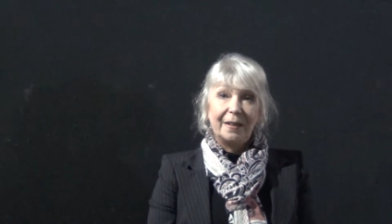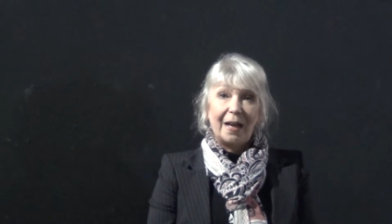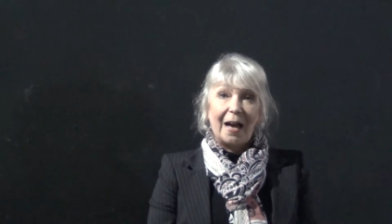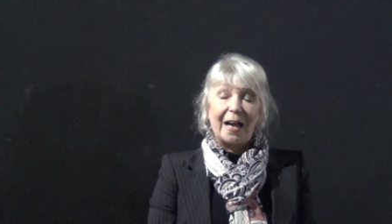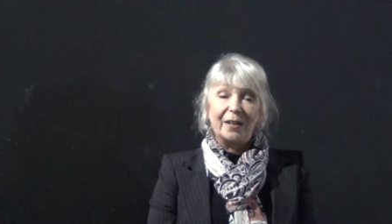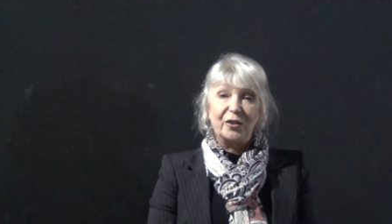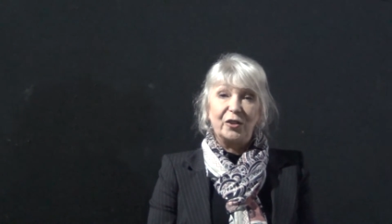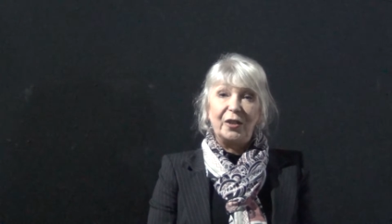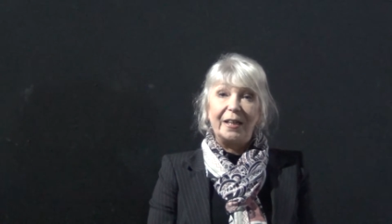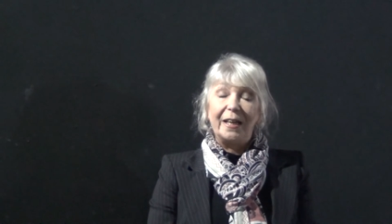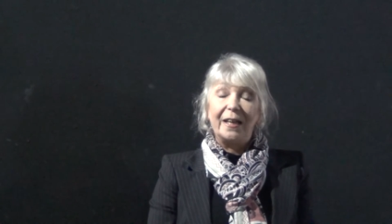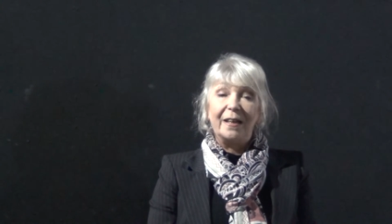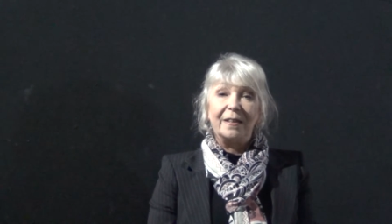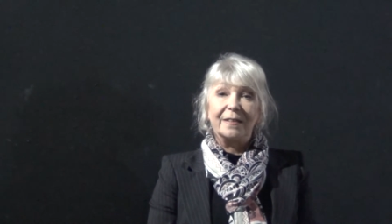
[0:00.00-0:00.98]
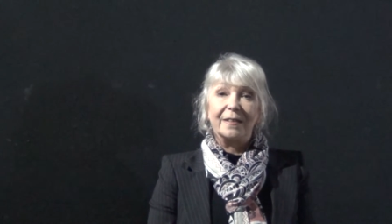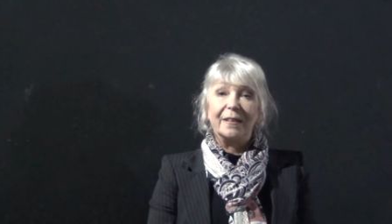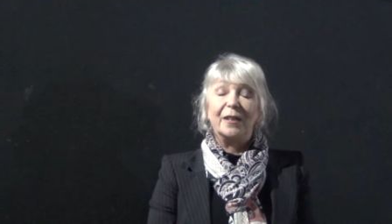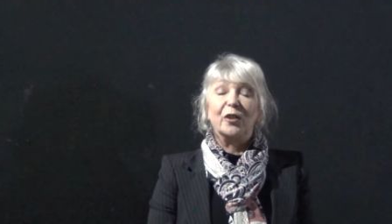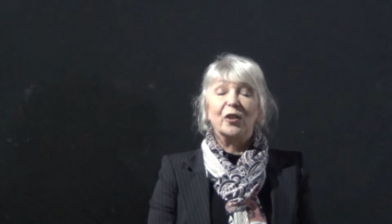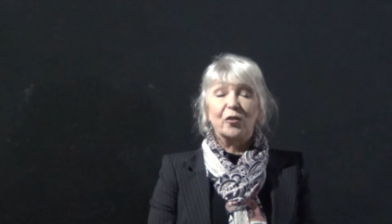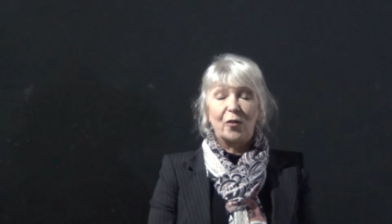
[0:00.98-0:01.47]
and she is an
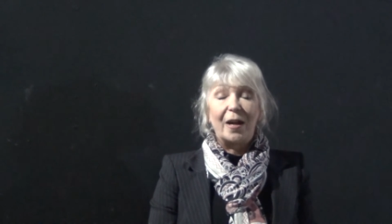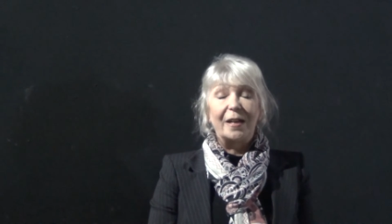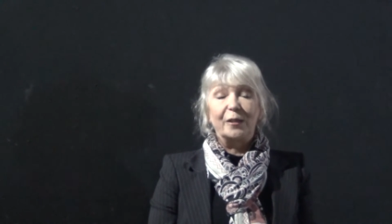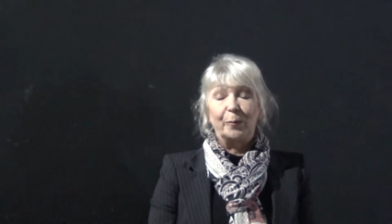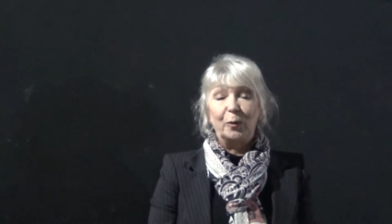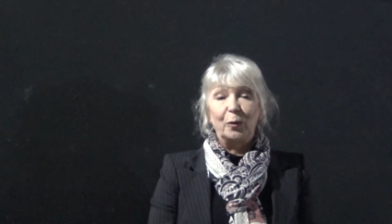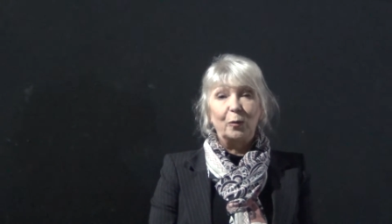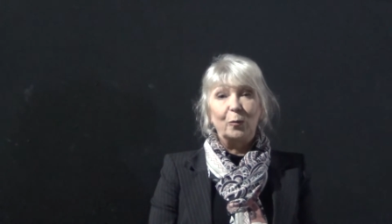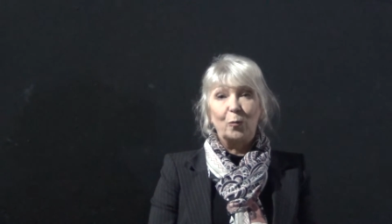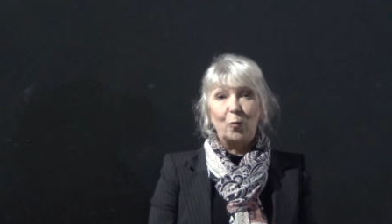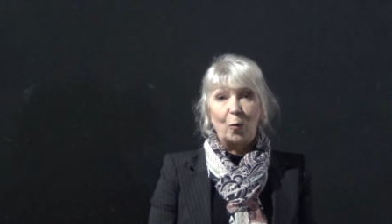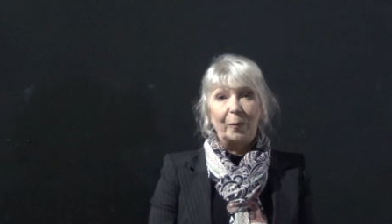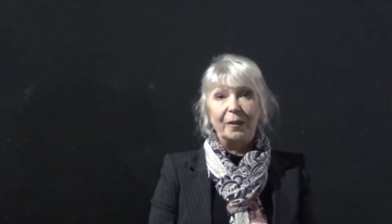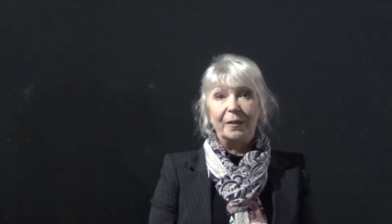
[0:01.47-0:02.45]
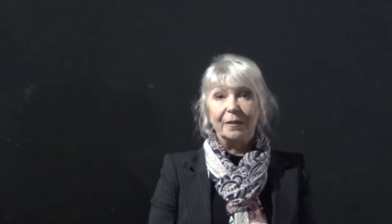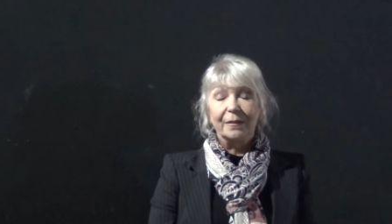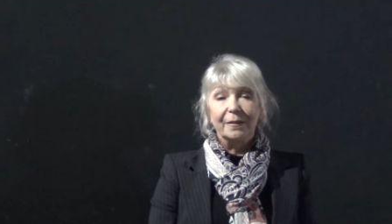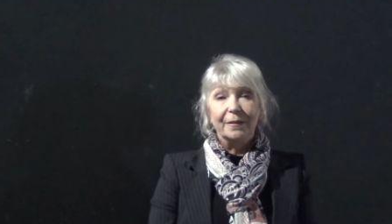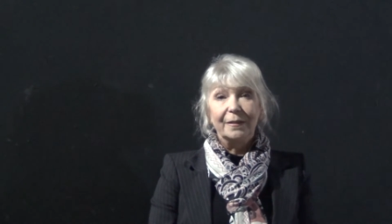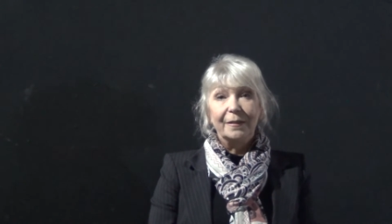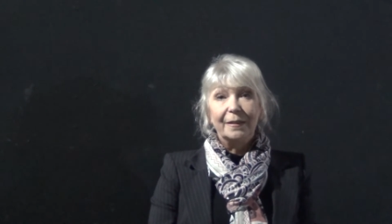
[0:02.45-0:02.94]
incredible woman.
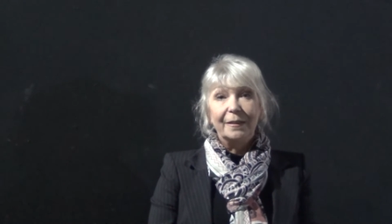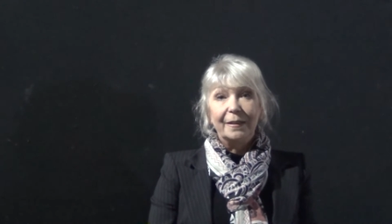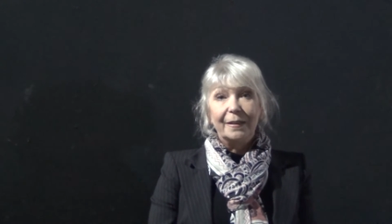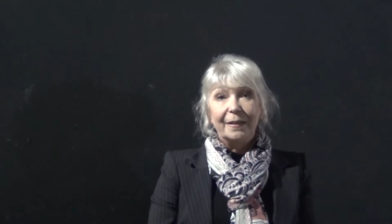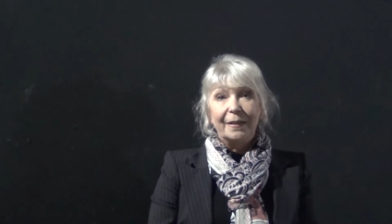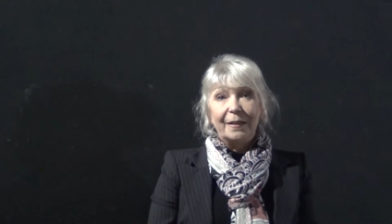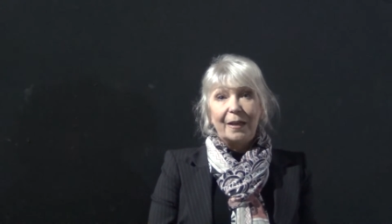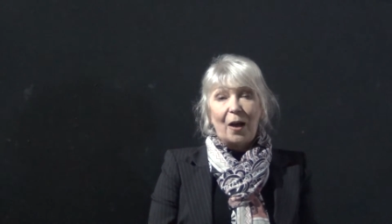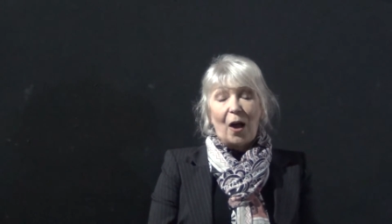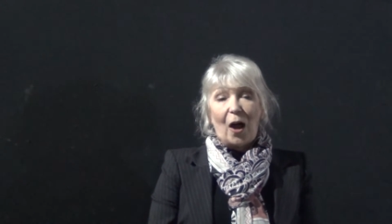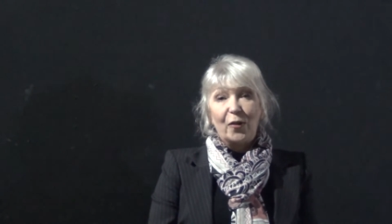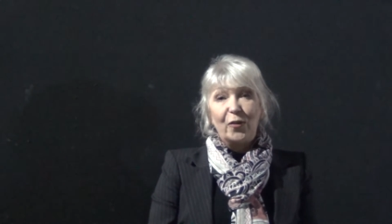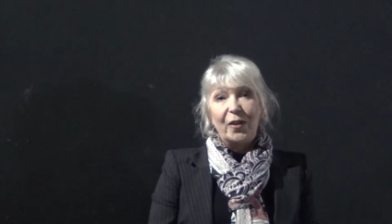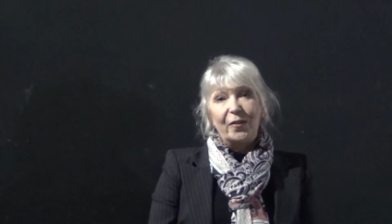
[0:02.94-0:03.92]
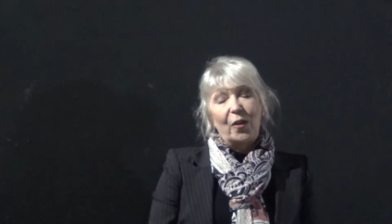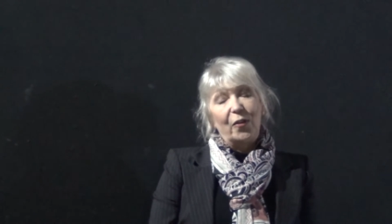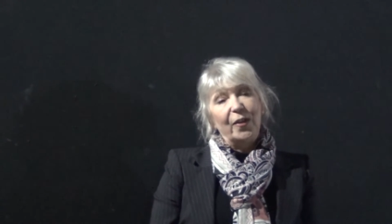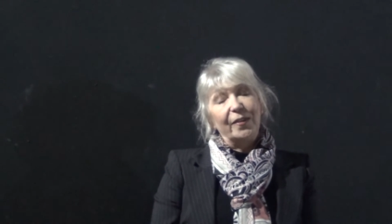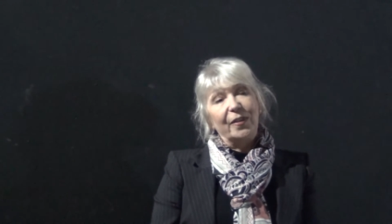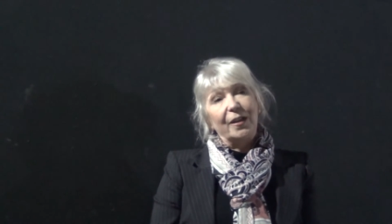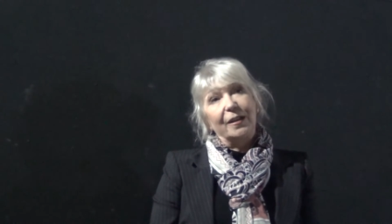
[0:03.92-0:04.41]
I think the
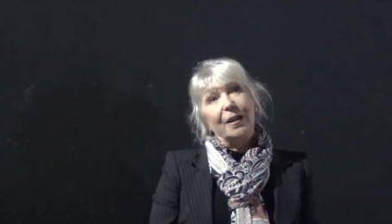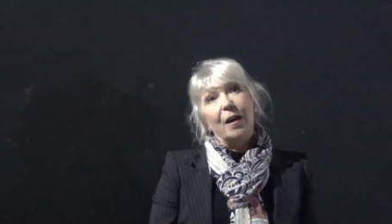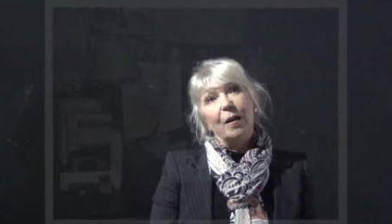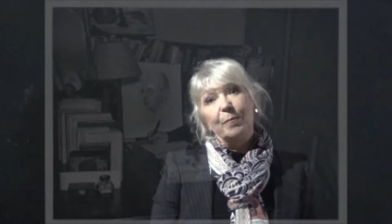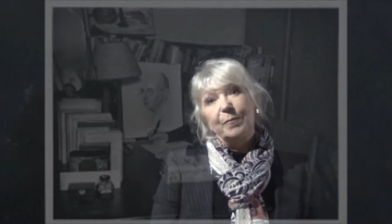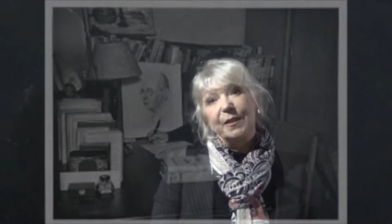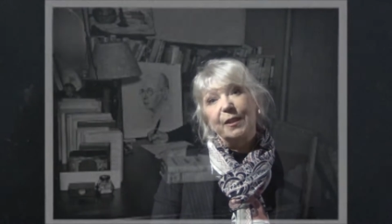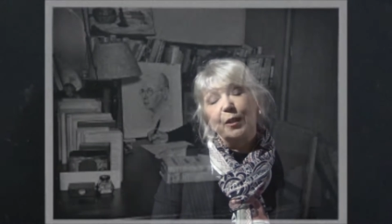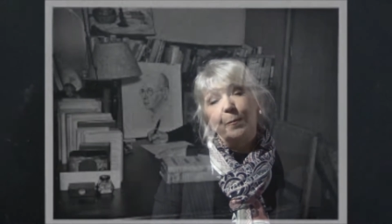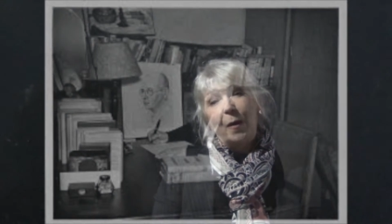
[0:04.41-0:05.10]
thing that comes to